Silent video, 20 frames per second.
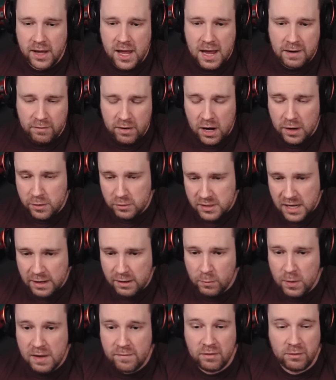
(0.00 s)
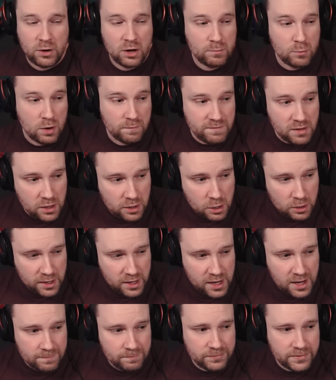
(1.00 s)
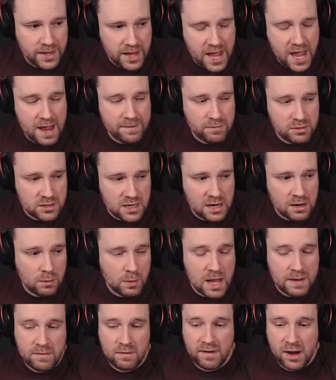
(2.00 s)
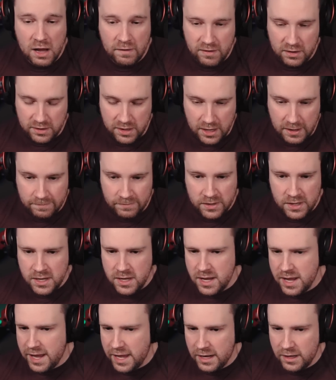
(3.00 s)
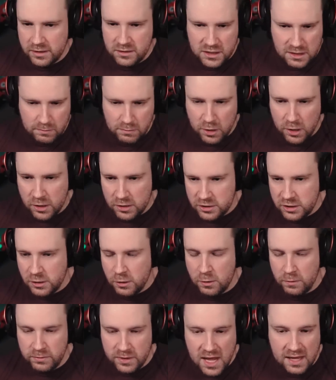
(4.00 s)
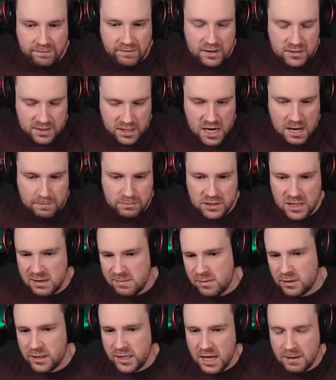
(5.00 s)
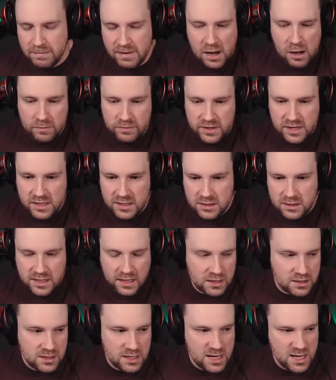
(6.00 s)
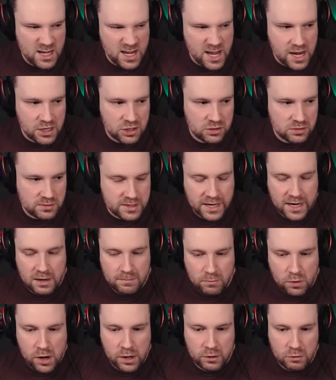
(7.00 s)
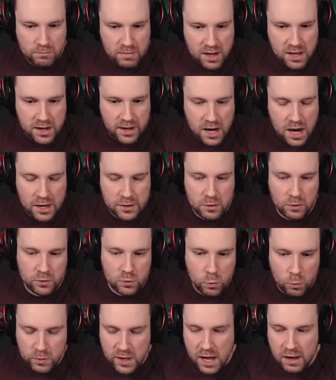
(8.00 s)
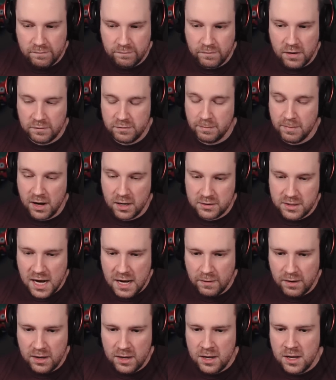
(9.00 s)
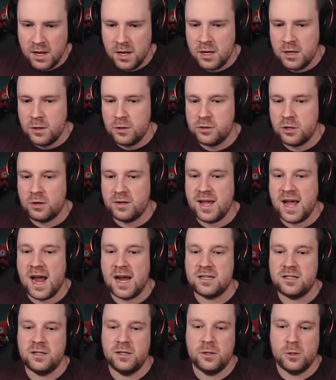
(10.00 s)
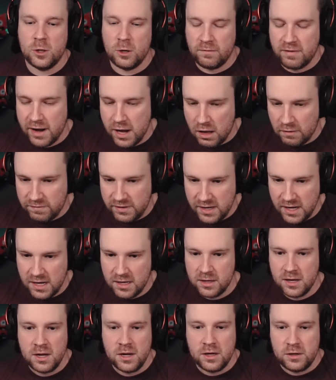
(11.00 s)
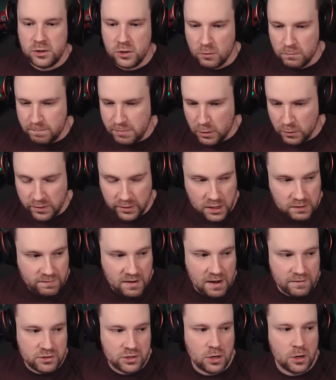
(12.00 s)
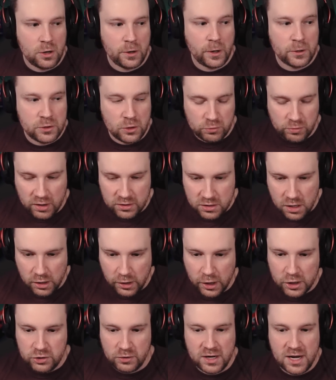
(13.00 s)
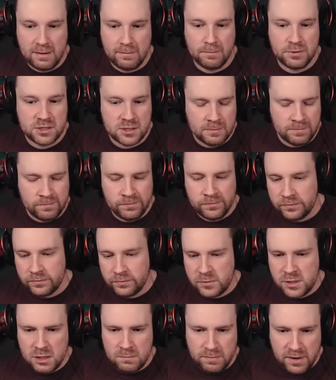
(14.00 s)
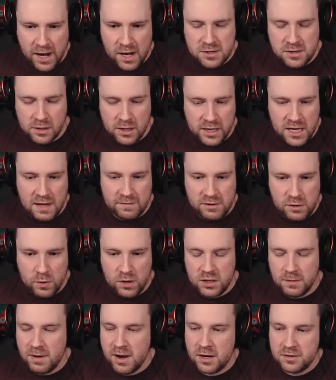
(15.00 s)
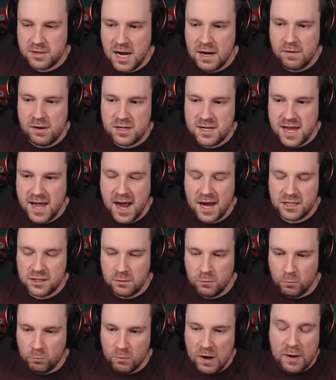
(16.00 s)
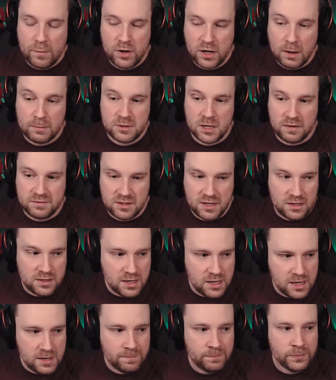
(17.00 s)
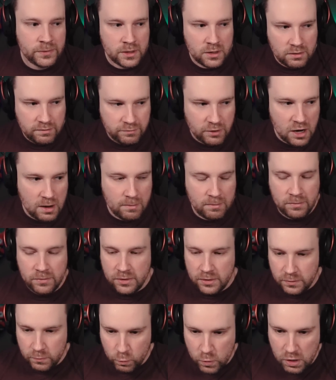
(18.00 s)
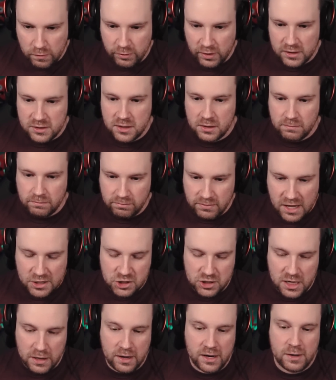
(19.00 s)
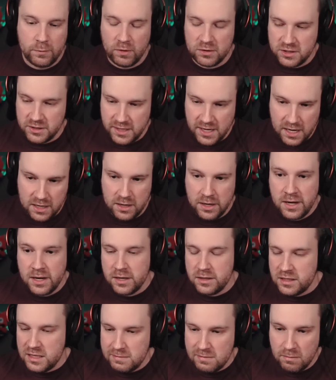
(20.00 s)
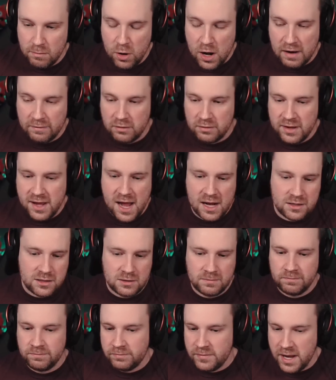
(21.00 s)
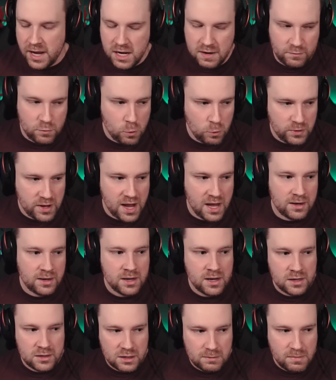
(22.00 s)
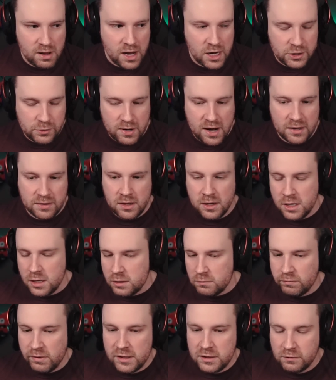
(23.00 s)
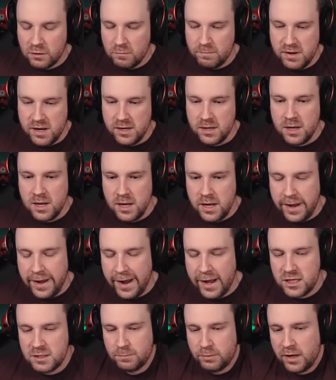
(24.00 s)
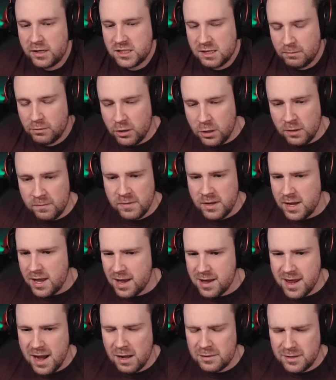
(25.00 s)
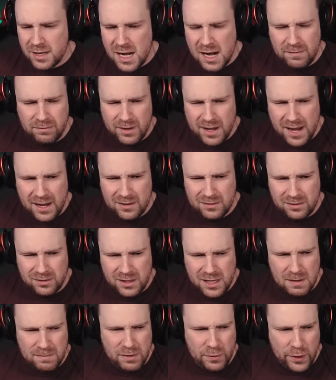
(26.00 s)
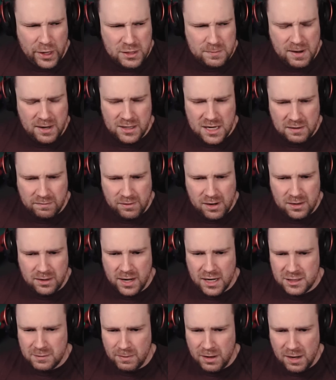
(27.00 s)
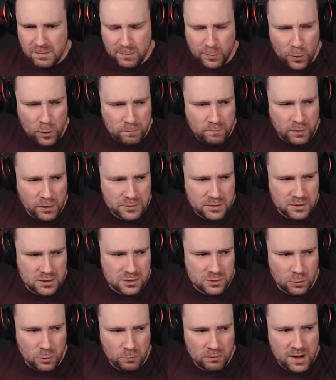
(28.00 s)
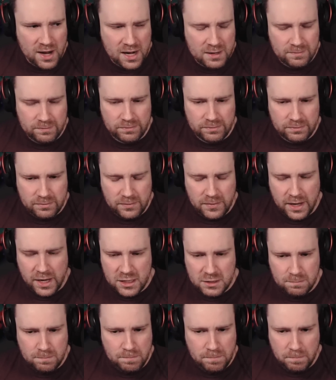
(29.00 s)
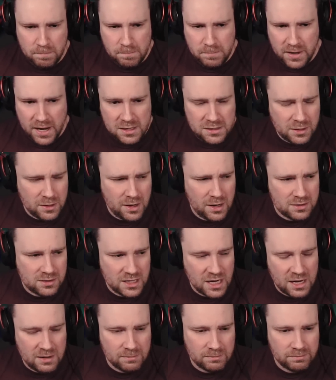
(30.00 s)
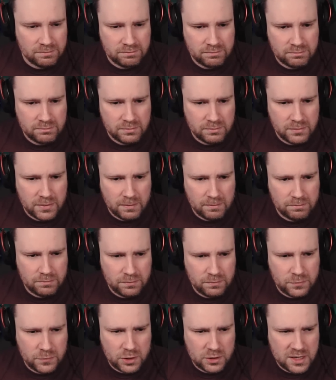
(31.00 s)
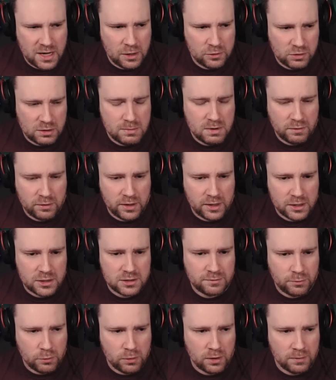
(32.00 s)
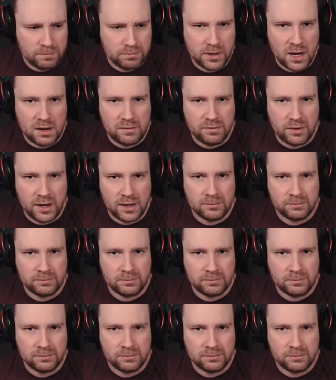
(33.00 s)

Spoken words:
Every other Tyrant will have a Grimoire Felguard in it. Every Tyrant will have a Vile Fiend in it. And similar to Night Fae setup, typically about the 16-ish second mark remaining on your cooldown of Demonic Tyrant, you start casting your Vile Fiend, you're building the 5 shards, your Dreadstalkers, your Imps, to basically give you a Demonic Tyrant cast right when it comes off CD from Wilfred's Legendary. Once again, Demon Bolt after that, Hand of Gul'dan, Demonic Strength, rinse and repeat. It's pretty similar, and outside of like the abilities being different, Decimating Bolt versus Soul Rod, it's basically the same. Just how Dreamweaver is for Night Fae.